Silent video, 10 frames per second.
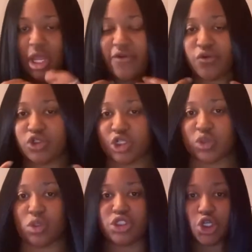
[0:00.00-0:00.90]
everyone
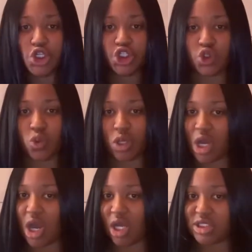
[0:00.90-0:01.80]
just wants a short
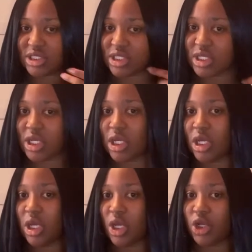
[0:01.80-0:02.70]
cut,
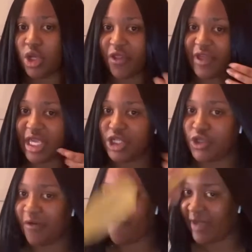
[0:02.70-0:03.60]
nothing in
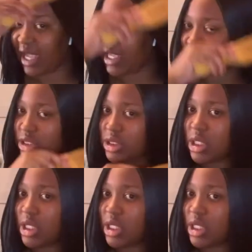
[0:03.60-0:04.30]
your face,